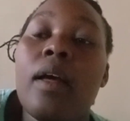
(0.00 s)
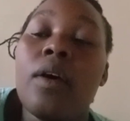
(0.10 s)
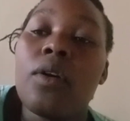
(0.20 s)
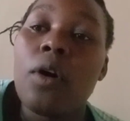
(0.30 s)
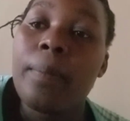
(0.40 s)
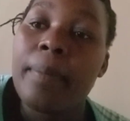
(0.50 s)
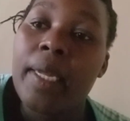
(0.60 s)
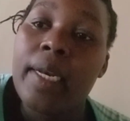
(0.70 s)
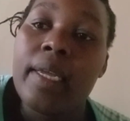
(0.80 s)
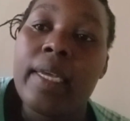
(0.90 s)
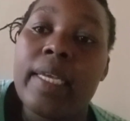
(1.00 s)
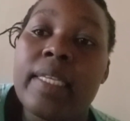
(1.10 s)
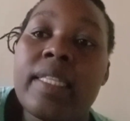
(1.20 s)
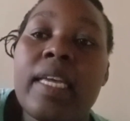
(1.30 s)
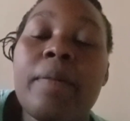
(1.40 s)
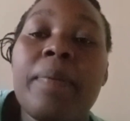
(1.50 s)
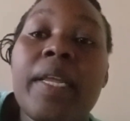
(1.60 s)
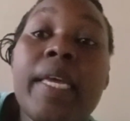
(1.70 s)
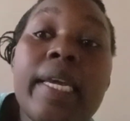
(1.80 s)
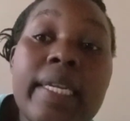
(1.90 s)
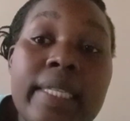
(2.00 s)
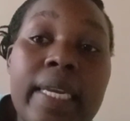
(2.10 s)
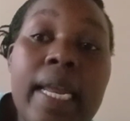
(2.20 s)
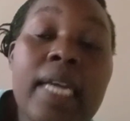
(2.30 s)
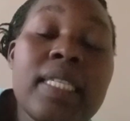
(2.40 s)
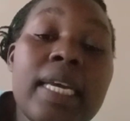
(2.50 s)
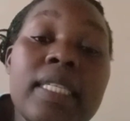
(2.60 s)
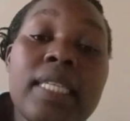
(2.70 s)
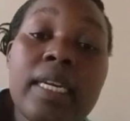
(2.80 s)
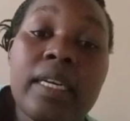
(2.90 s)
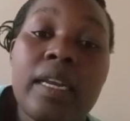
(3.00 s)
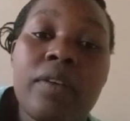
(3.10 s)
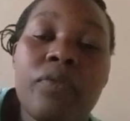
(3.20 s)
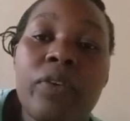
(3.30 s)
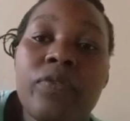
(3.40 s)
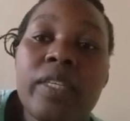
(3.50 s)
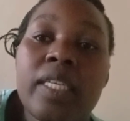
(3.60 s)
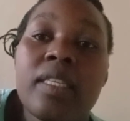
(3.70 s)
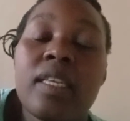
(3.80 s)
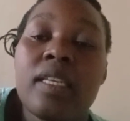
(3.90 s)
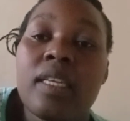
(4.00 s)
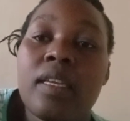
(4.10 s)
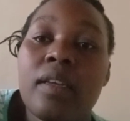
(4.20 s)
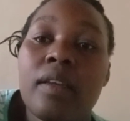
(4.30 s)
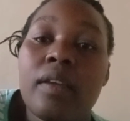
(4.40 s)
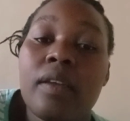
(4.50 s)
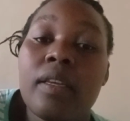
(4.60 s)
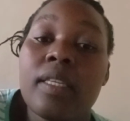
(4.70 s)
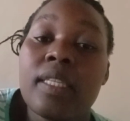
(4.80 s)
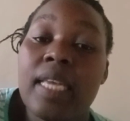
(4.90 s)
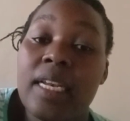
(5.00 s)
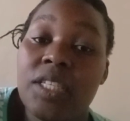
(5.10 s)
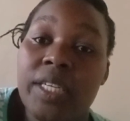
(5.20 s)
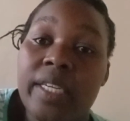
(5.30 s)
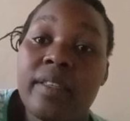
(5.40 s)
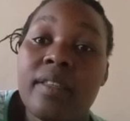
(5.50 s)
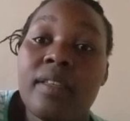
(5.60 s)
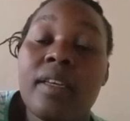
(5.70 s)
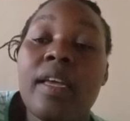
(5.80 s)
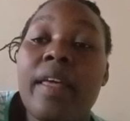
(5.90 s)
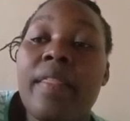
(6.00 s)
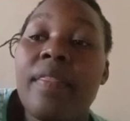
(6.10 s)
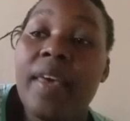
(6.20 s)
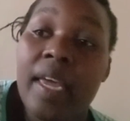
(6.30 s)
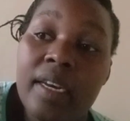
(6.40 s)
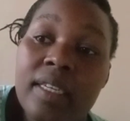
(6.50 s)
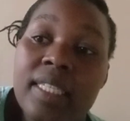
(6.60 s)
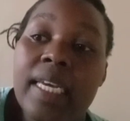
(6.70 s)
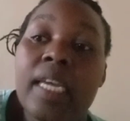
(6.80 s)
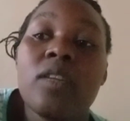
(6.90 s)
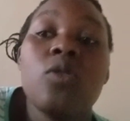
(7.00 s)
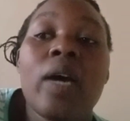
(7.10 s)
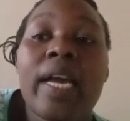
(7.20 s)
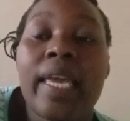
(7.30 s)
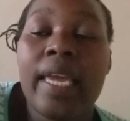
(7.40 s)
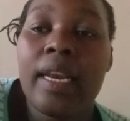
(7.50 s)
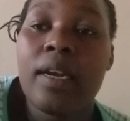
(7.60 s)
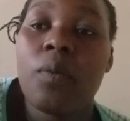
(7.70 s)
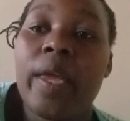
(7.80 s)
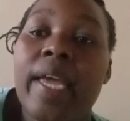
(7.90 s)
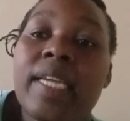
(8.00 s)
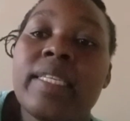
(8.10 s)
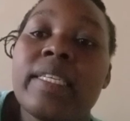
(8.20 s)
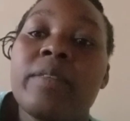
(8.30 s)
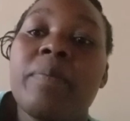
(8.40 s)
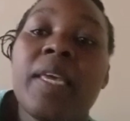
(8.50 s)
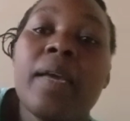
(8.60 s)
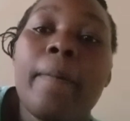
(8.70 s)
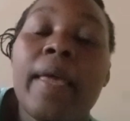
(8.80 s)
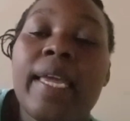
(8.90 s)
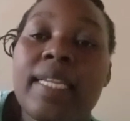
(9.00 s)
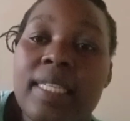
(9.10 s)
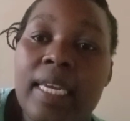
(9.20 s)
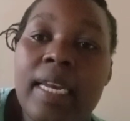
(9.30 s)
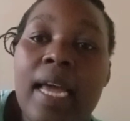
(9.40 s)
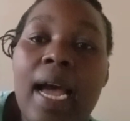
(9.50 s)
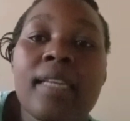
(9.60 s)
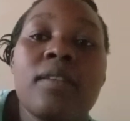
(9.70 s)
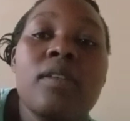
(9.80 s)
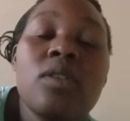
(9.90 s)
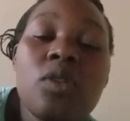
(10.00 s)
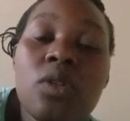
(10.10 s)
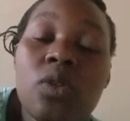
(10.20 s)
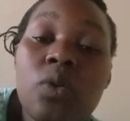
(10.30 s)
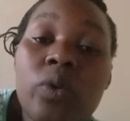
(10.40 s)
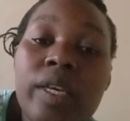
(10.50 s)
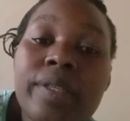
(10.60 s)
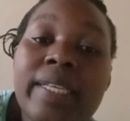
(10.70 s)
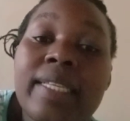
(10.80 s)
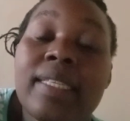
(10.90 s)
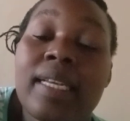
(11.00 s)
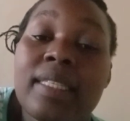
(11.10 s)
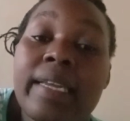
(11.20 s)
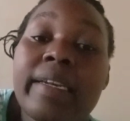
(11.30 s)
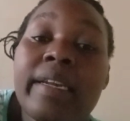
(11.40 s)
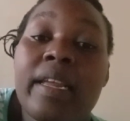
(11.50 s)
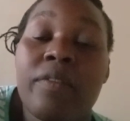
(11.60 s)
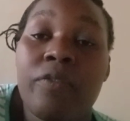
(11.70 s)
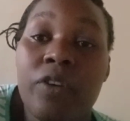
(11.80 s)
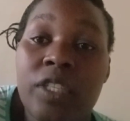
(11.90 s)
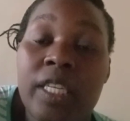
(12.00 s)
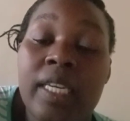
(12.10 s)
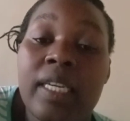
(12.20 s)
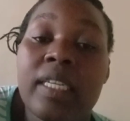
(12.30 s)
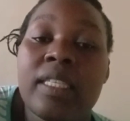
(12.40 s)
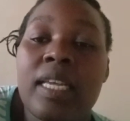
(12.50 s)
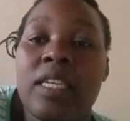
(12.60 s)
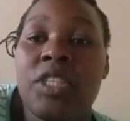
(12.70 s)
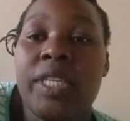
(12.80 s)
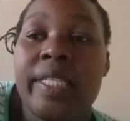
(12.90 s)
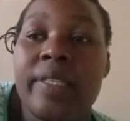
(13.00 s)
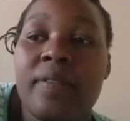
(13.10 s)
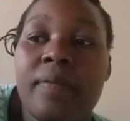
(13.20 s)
Raw mill is then preheated at 850 Celsius, then taken to a kiln where it is being heated at 2640 degrees Celsius.